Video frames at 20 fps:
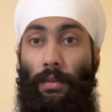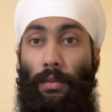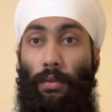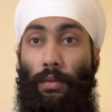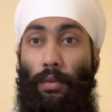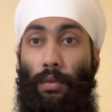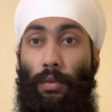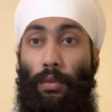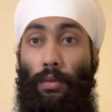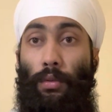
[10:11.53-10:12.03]

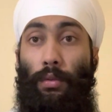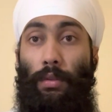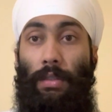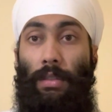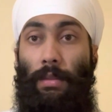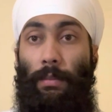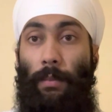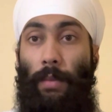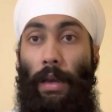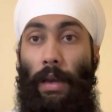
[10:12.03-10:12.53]

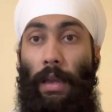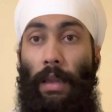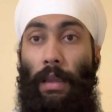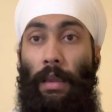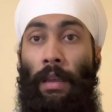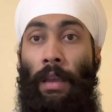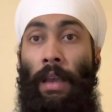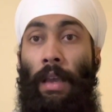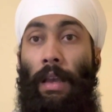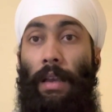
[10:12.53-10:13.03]
goals
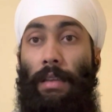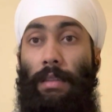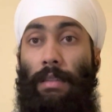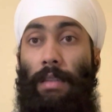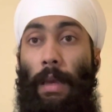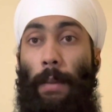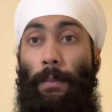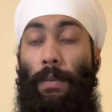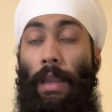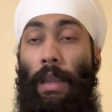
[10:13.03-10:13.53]
by
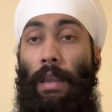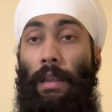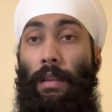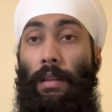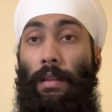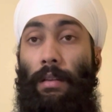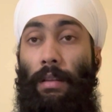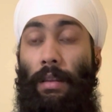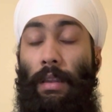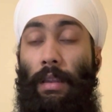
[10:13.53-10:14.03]

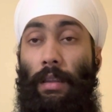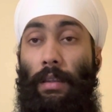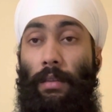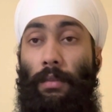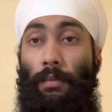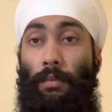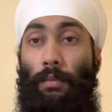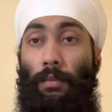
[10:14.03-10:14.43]
accepting the